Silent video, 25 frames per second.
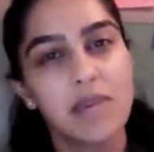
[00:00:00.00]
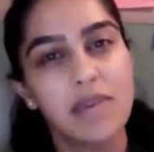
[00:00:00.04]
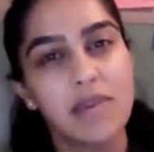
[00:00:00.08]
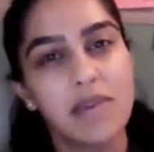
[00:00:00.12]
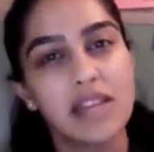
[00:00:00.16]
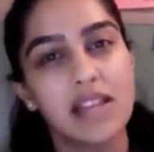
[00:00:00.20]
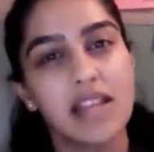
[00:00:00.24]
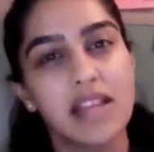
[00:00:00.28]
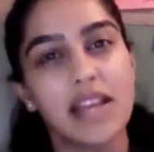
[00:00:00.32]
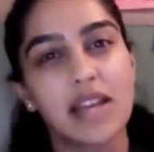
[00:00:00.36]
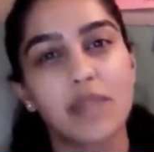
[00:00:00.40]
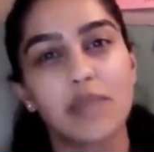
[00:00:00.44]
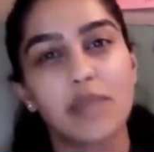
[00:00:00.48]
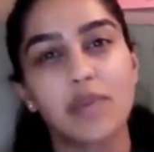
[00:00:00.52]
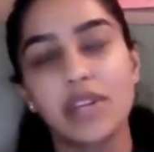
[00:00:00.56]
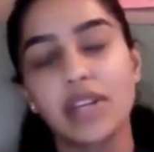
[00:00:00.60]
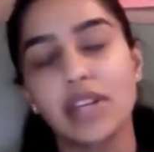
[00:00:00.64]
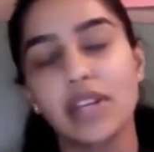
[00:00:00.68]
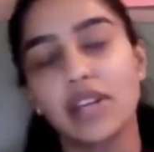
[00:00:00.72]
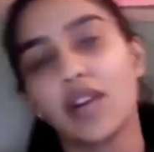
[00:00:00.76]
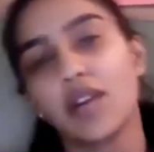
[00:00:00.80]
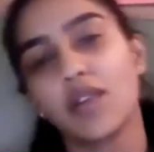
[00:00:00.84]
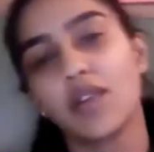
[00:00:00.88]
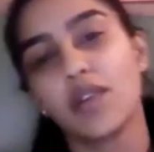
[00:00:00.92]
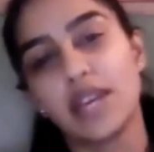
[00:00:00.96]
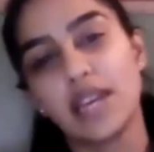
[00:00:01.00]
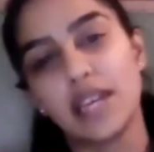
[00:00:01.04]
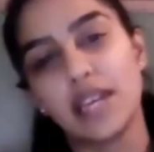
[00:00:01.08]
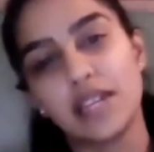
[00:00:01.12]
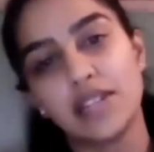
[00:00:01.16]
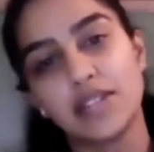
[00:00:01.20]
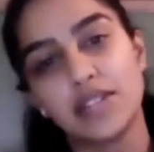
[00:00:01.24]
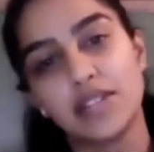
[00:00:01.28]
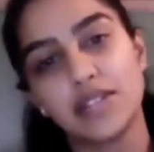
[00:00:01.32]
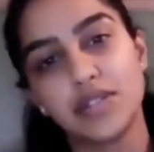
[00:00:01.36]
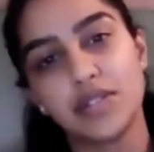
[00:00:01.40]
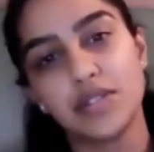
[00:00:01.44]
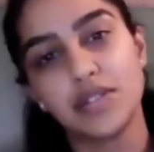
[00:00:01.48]
Maybe like really go
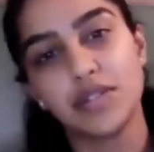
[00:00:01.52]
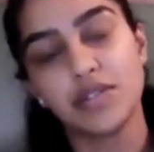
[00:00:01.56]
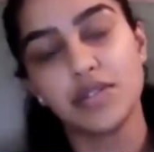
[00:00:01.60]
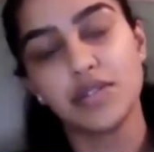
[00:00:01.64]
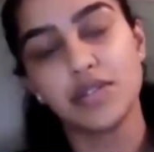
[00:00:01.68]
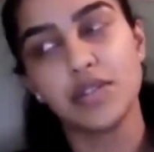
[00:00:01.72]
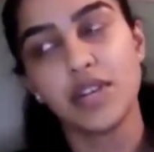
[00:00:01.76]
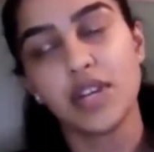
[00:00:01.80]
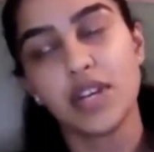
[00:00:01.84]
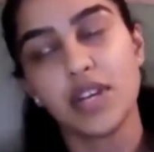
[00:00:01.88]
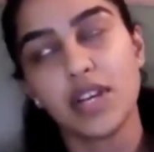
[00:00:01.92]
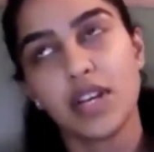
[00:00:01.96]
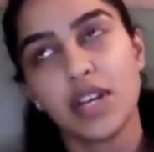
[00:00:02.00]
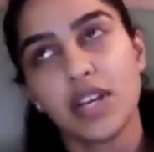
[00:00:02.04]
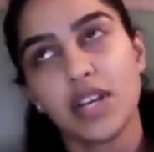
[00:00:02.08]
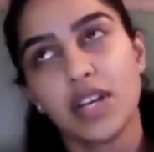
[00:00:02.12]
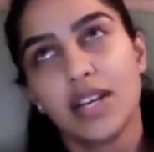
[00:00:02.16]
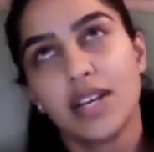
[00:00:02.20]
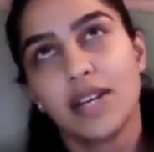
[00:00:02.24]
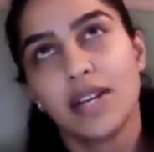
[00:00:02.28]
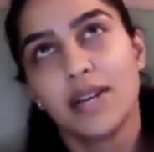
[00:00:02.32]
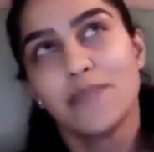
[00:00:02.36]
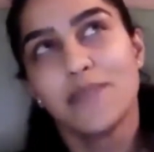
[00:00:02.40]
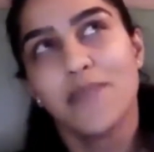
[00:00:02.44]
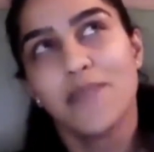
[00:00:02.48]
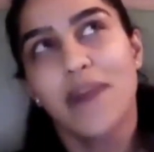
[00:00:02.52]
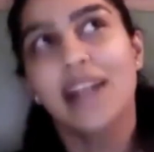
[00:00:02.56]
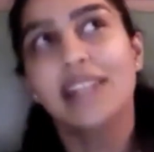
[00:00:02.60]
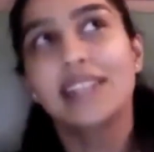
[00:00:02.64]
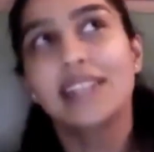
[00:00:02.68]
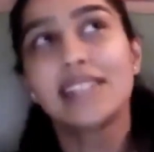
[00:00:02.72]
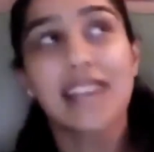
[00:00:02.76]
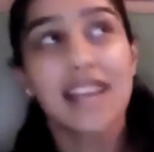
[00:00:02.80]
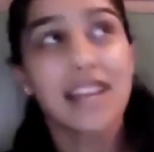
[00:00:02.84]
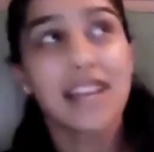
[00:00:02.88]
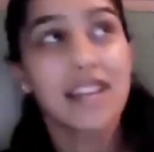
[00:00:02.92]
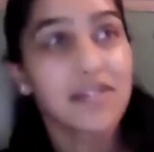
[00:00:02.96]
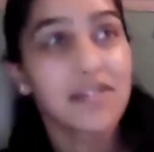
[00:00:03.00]
into
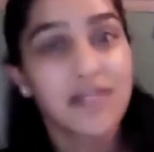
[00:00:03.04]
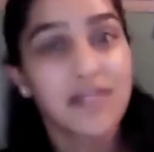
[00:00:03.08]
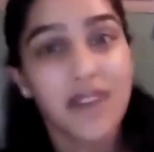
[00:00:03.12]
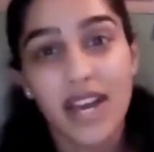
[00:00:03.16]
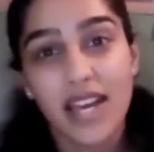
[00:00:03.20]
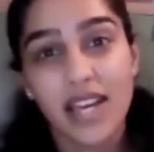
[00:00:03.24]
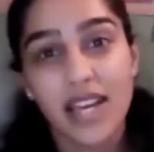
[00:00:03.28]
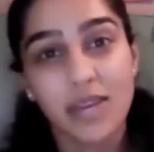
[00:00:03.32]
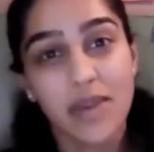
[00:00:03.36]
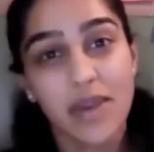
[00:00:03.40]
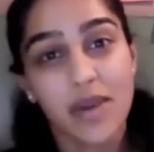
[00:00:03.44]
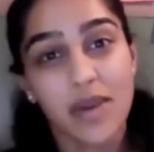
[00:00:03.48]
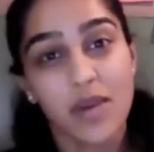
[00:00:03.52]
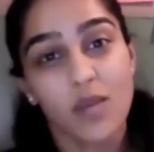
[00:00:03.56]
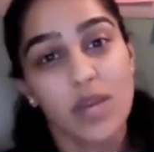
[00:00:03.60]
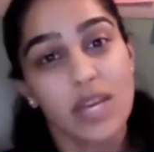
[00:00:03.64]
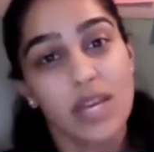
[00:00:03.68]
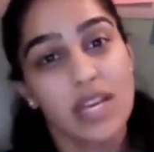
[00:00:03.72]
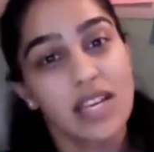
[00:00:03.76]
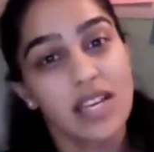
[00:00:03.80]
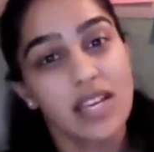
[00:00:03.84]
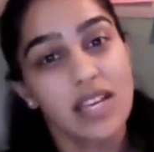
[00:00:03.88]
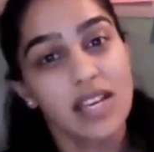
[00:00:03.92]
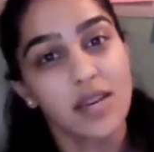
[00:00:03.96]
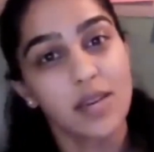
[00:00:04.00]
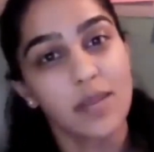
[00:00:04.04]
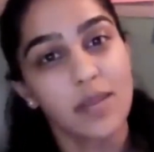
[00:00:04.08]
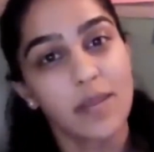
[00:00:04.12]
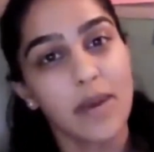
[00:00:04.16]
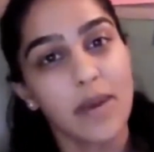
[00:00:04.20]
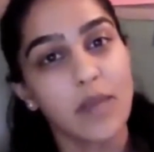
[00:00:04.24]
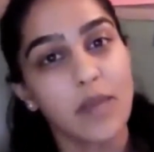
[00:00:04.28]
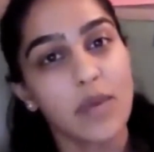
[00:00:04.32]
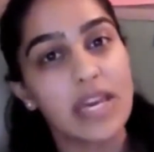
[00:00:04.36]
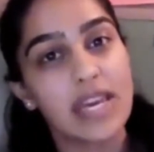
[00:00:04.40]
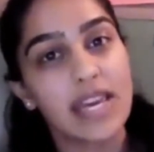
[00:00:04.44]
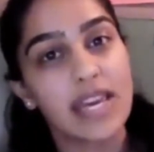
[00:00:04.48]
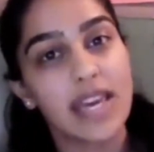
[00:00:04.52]
identifying my weak
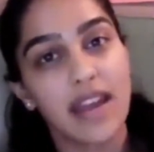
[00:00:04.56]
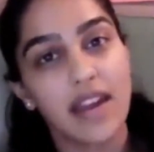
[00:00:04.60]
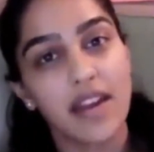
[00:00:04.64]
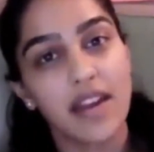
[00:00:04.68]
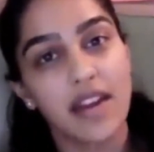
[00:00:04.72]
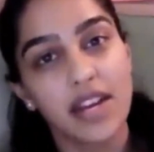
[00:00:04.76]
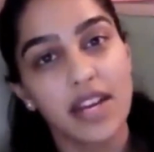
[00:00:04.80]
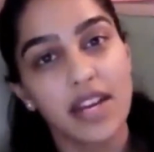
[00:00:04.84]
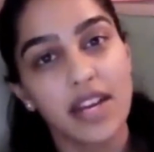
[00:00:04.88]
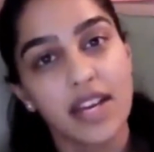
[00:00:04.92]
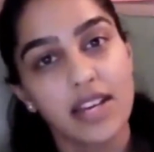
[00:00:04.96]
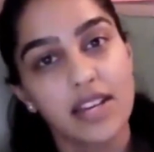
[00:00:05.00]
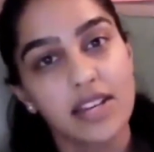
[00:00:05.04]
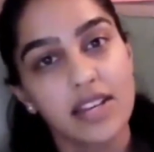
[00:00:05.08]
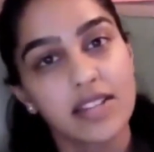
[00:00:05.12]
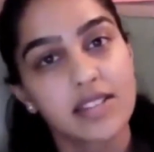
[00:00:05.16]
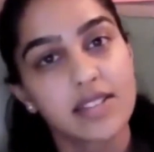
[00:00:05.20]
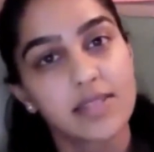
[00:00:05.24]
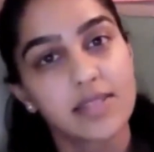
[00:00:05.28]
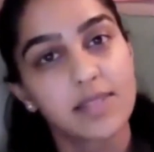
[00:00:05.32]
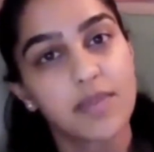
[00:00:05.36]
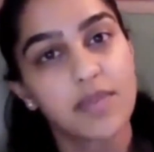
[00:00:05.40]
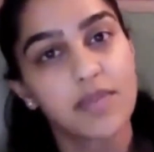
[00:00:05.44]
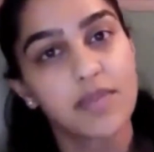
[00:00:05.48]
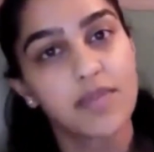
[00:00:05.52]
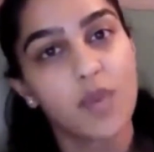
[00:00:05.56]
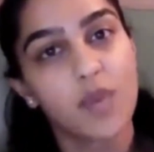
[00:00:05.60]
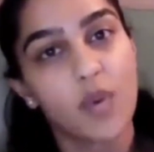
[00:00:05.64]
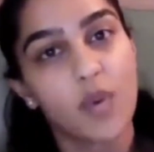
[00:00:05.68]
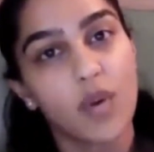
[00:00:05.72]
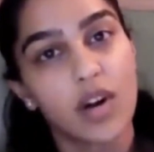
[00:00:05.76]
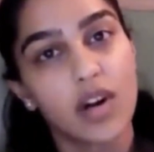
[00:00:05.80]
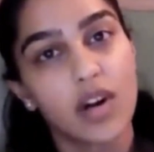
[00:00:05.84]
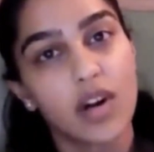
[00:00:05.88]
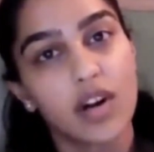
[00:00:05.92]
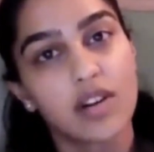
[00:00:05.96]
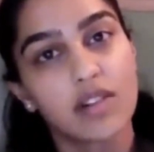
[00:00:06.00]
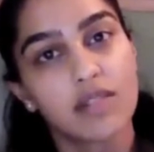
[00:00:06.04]
my weak areas
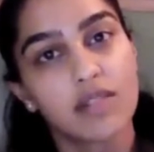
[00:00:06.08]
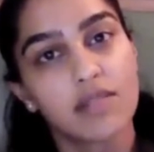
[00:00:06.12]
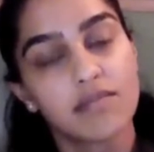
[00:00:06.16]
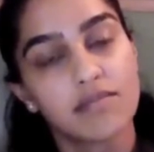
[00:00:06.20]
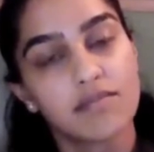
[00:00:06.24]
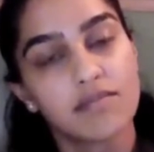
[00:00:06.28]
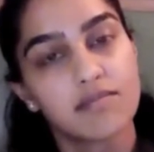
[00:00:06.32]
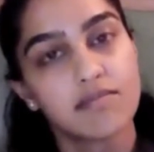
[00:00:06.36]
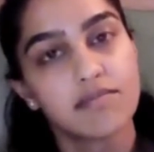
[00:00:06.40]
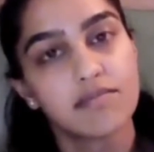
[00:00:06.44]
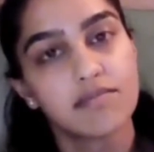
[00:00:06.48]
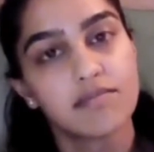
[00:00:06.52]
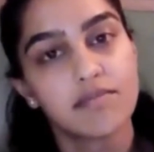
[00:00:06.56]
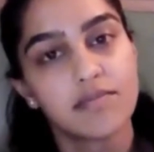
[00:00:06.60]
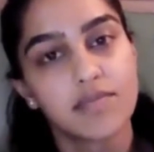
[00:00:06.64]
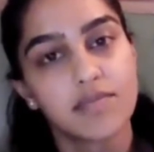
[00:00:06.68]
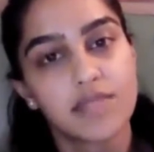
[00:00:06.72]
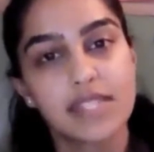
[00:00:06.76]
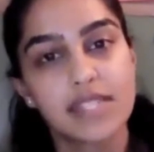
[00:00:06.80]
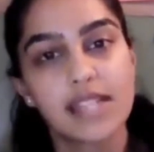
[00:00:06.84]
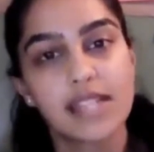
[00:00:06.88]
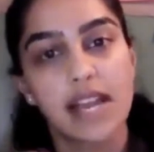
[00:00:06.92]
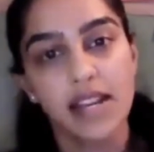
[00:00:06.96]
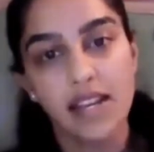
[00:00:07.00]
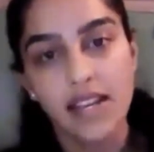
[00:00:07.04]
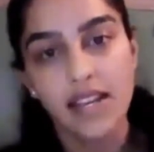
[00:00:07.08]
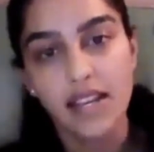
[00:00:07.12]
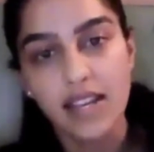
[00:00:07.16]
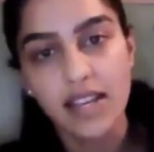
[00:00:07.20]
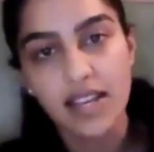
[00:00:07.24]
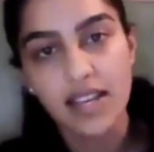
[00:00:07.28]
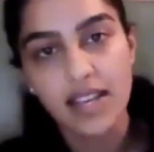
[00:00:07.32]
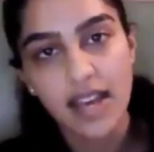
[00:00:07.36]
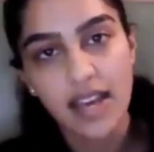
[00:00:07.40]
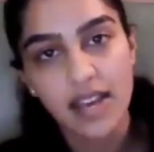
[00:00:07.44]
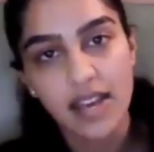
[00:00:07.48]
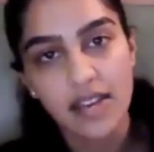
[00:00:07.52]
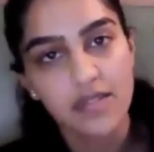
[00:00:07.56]
before
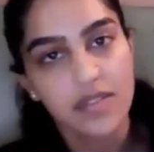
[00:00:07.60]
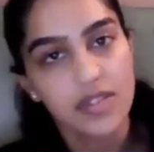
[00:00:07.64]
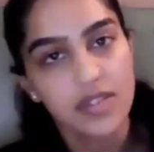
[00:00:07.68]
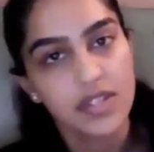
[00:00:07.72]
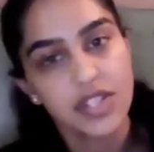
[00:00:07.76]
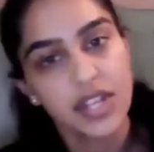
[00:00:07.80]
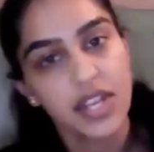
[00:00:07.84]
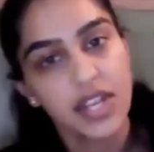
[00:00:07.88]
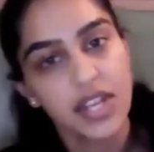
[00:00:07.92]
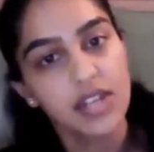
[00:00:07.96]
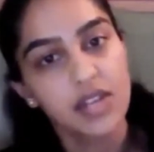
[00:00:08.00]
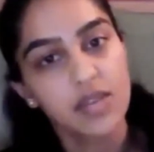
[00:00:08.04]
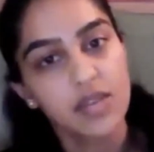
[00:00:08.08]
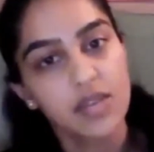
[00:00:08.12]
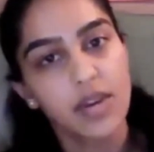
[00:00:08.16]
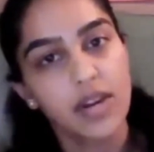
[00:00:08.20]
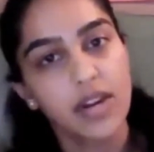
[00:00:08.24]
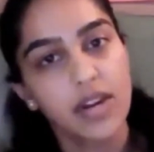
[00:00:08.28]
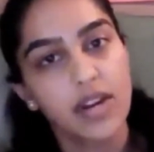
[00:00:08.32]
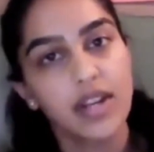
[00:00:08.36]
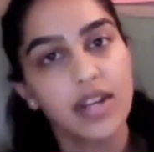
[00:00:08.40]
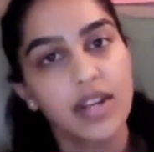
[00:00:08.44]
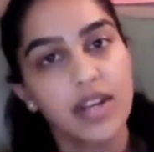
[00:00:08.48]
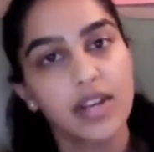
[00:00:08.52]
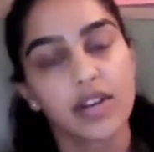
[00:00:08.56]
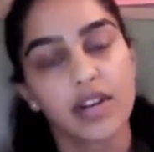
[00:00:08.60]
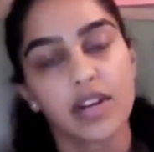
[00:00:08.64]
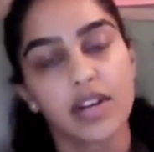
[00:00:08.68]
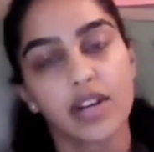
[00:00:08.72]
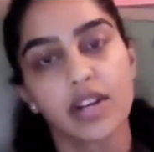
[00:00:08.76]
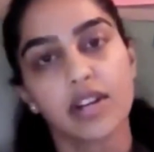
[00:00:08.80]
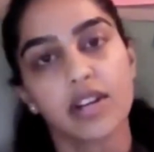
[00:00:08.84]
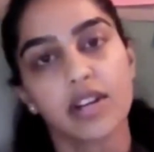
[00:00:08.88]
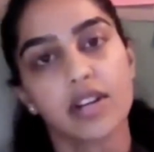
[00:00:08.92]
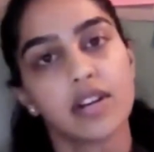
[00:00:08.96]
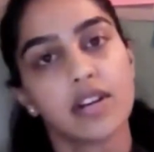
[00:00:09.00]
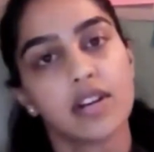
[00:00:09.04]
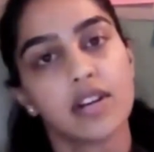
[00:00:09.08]
studying again for January or